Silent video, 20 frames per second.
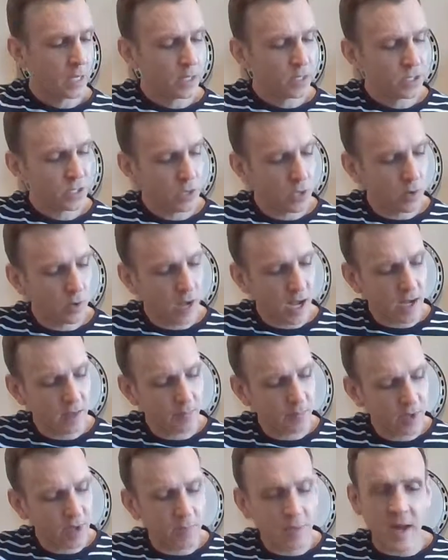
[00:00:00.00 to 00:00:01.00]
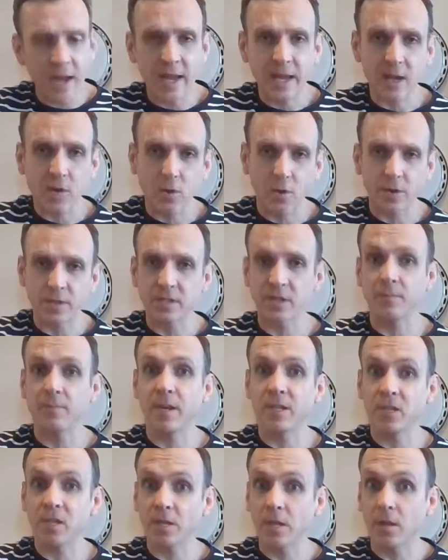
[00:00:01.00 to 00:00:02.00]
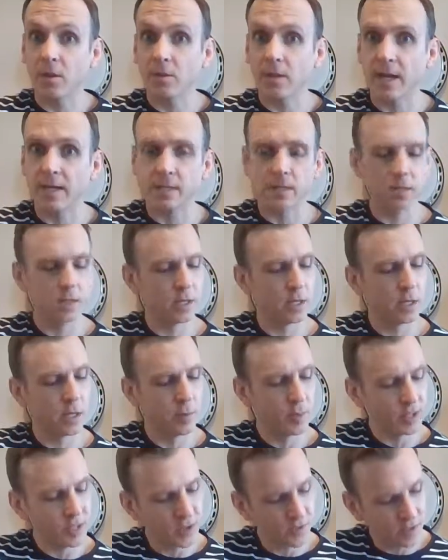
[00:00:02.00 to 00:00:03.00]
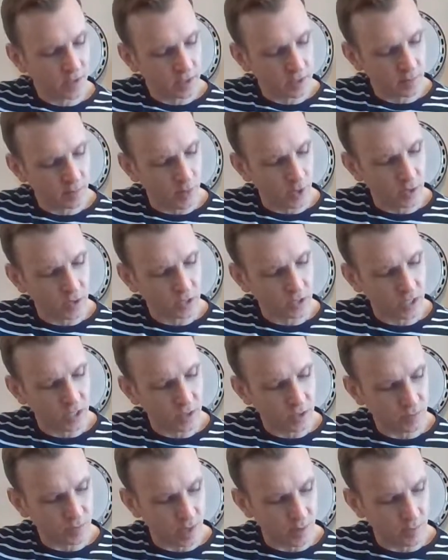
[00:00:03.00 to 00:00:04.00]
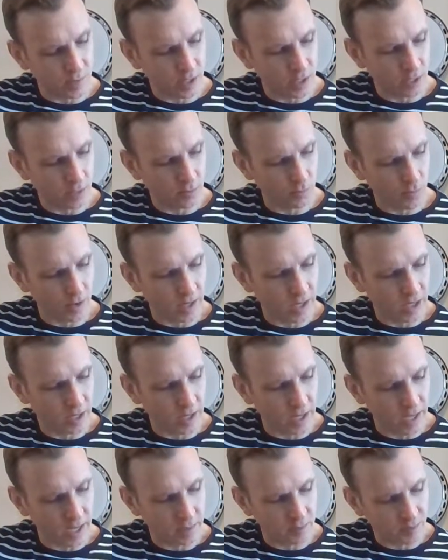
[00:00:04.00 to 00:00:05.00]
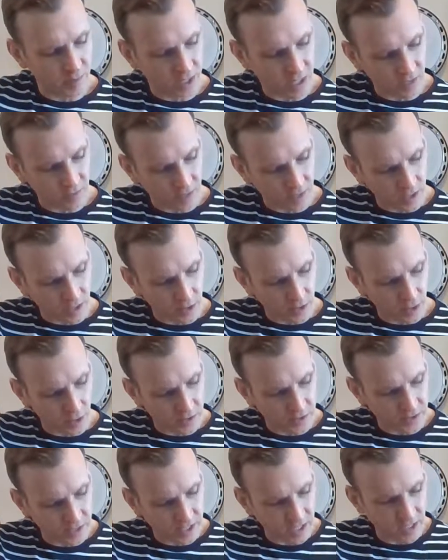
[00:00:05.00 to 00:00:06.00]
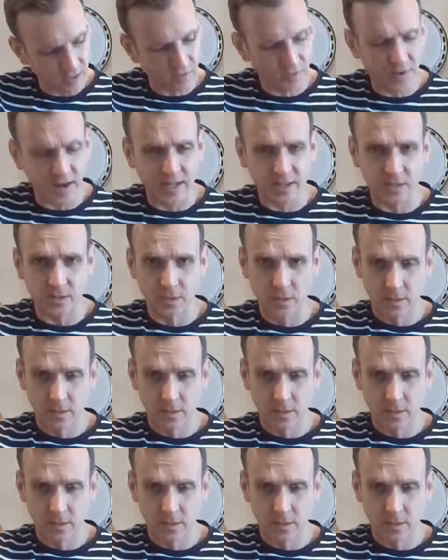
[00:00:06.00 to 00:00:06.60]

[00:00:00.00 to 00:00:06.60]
So I play my A chord, as I've mentioned in other lessons, a little bit differently than most. I use my middle ring and pinky finger on the 2nd frets,